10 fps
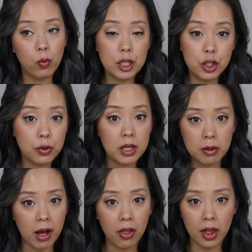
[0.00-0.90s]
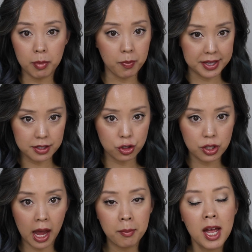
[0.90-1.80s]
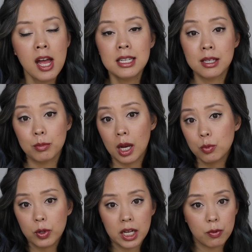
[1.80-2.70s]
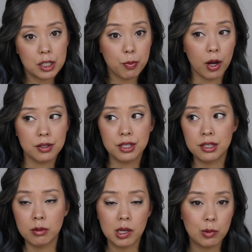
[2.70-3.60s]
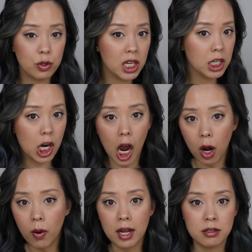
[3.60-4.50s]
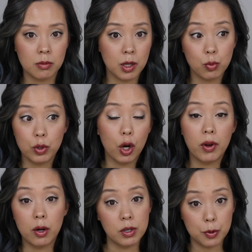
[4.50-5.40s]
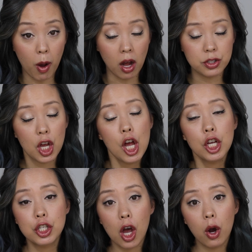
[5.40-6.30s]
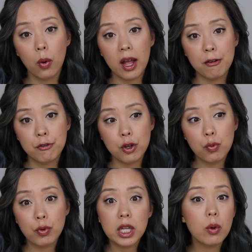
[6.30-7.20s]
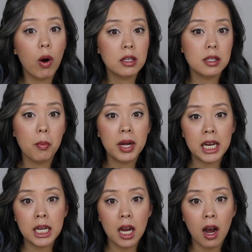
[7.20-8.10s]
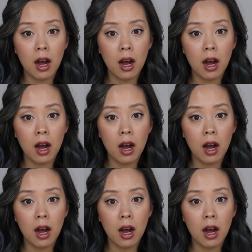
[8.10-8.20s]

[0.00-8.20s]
we do email them and message them. Sometimes we get a response, sometimes we get a no, and sometimes we don't get a response. So if you really want somebody,